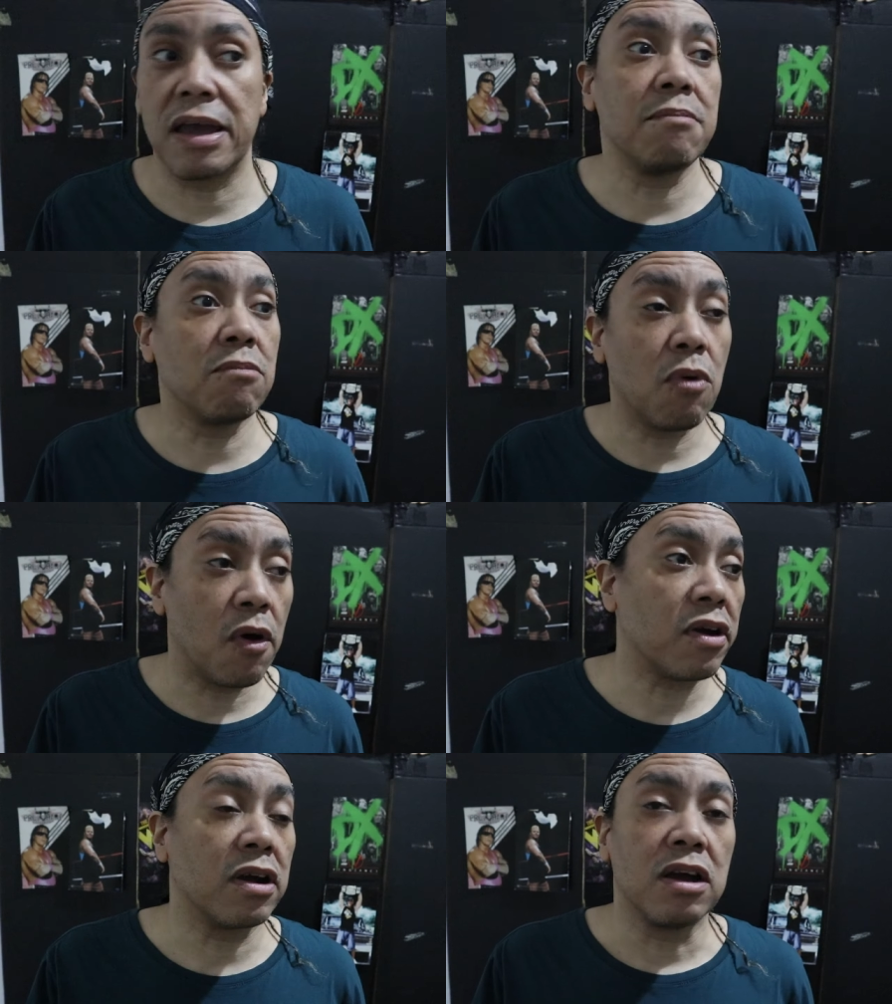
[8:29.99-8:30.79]
and
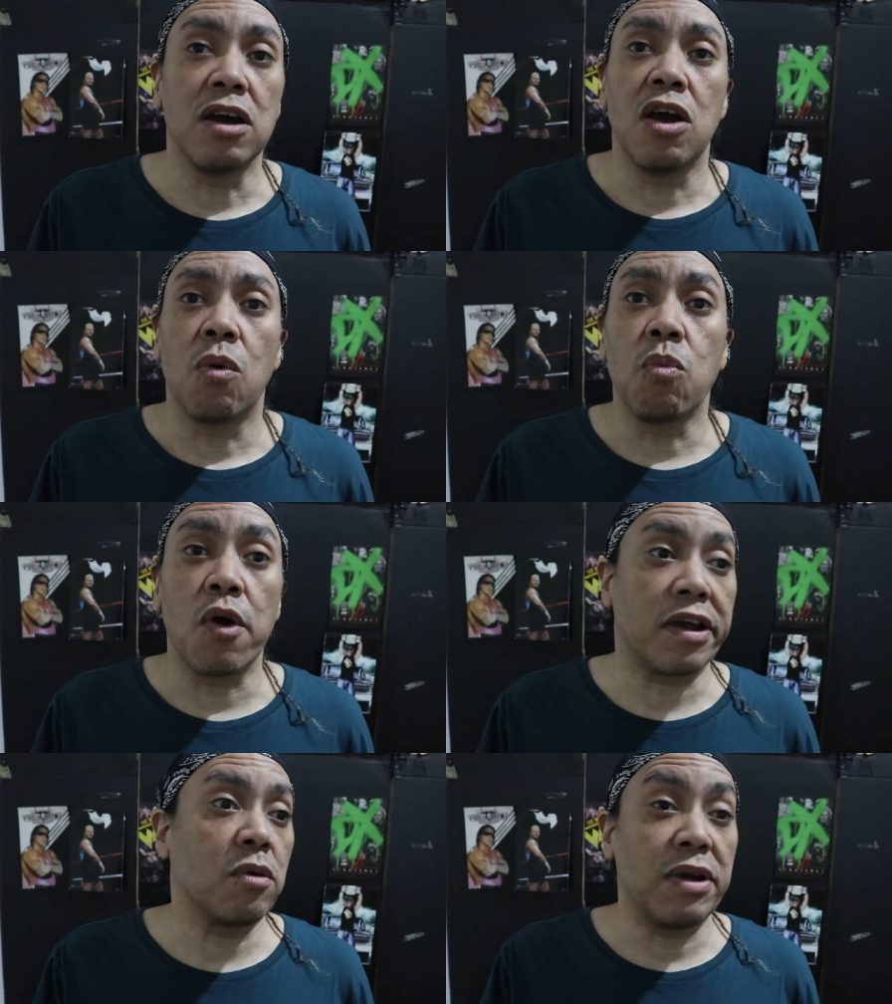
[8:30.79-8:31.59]
Mark
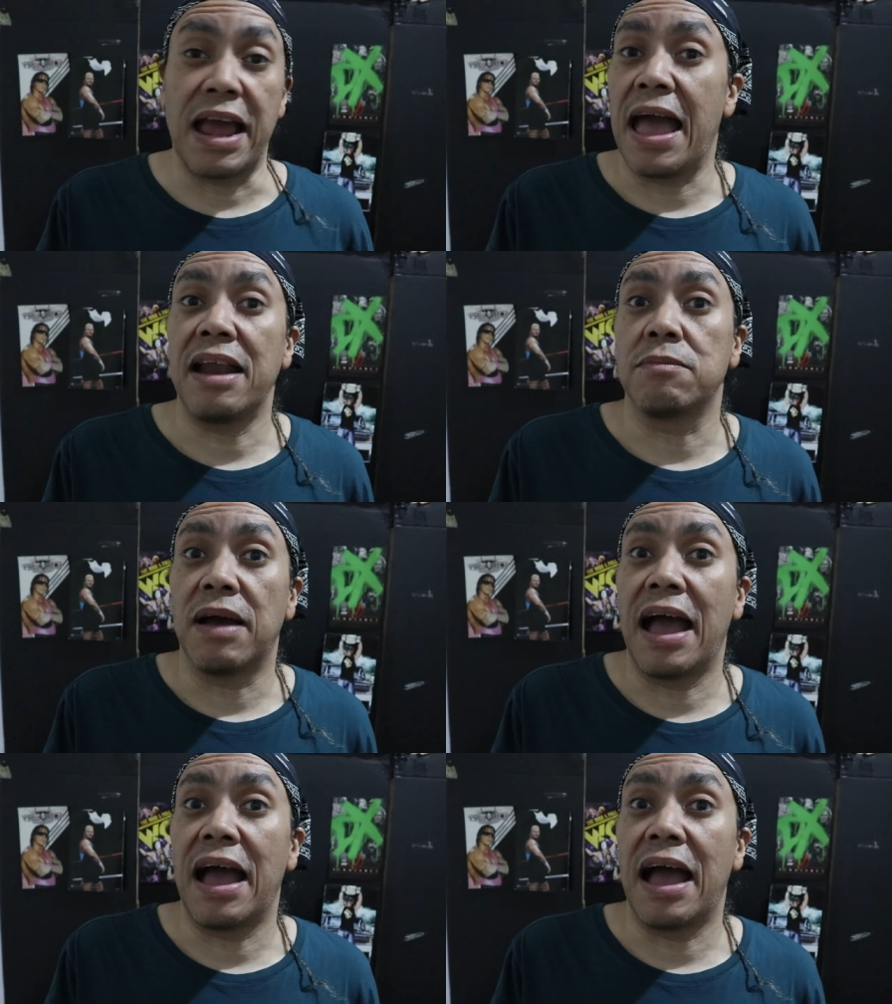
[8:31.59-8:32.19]
working with Adam.